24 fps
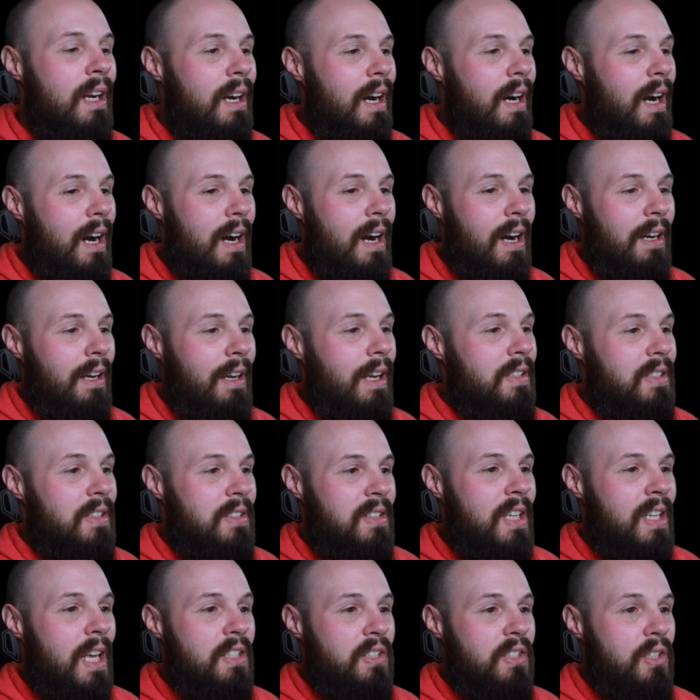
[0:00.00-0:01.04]
As he
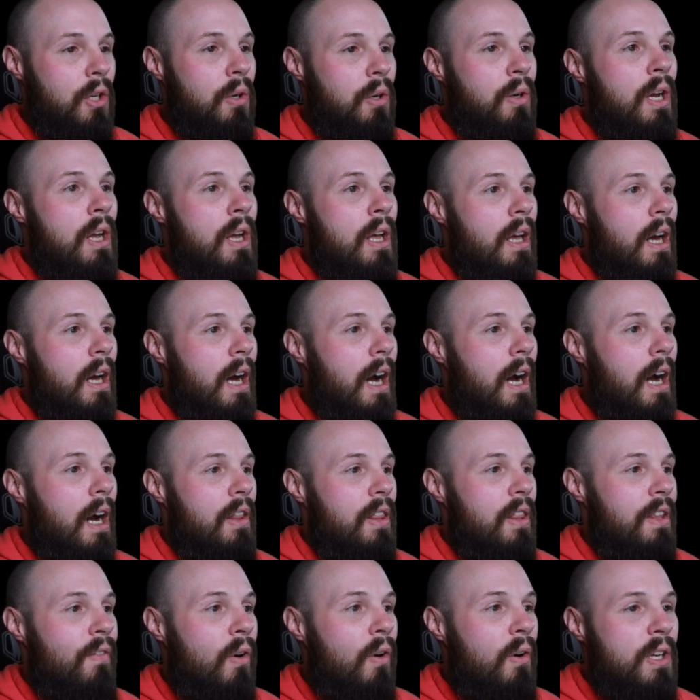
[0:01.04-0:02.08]
says,
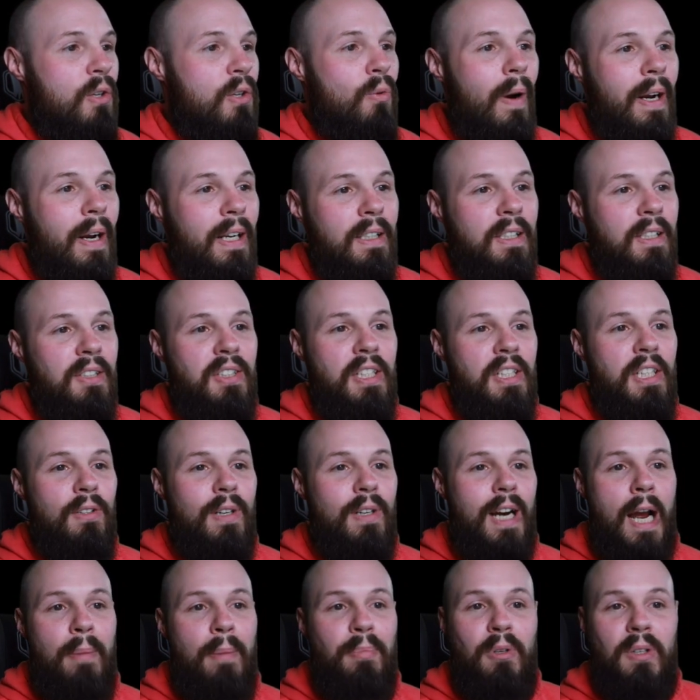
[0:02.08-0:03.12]
they've already waited to see your
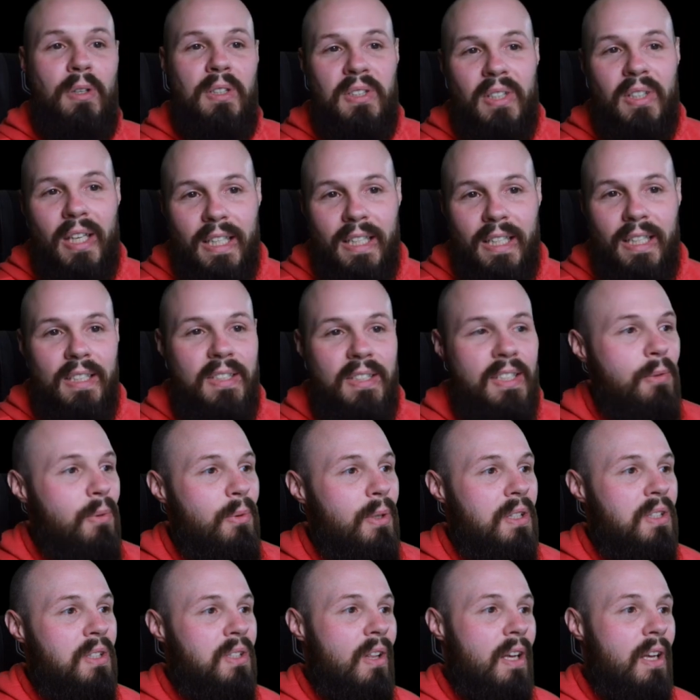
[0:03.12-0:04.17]
app. They're excited to see
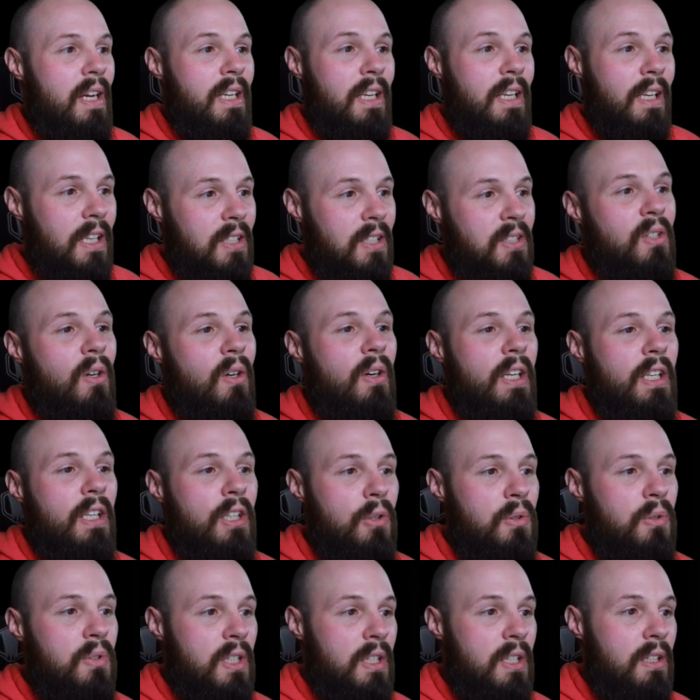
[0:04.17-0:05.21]
what it's like and get started and
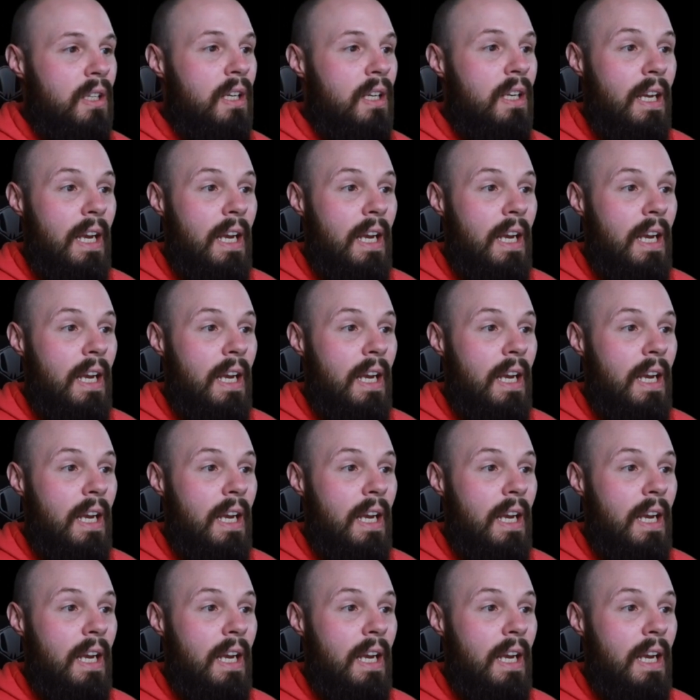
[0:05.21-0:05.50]
use it.